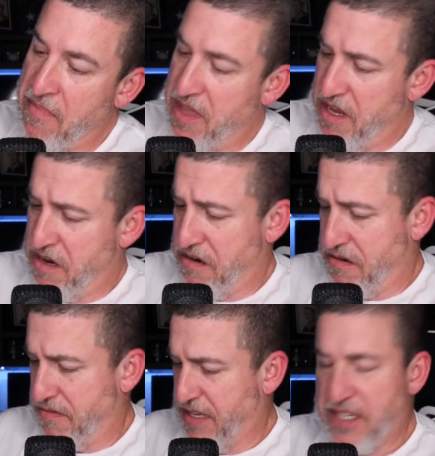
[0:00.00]

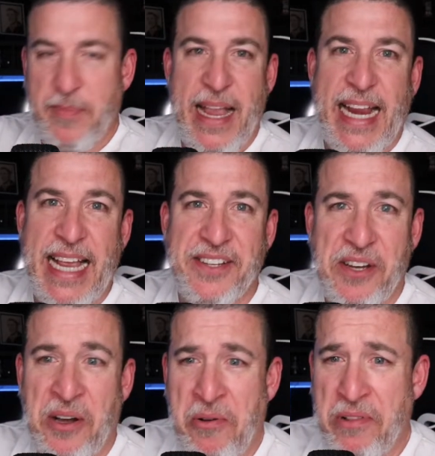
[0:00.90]
oh, this bag has a
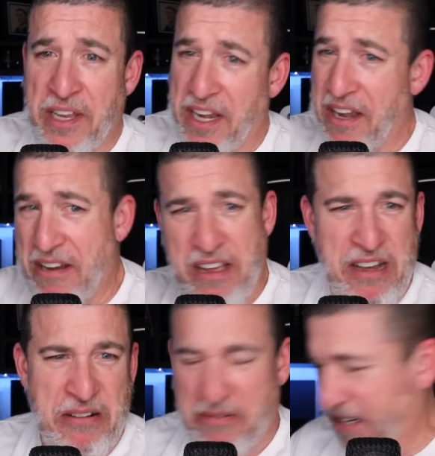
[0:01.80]
hole in it.
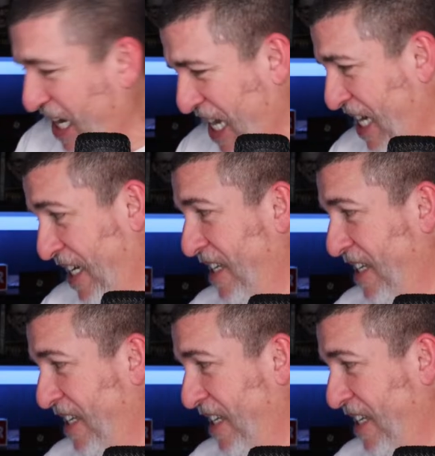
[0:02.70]
Oh, God.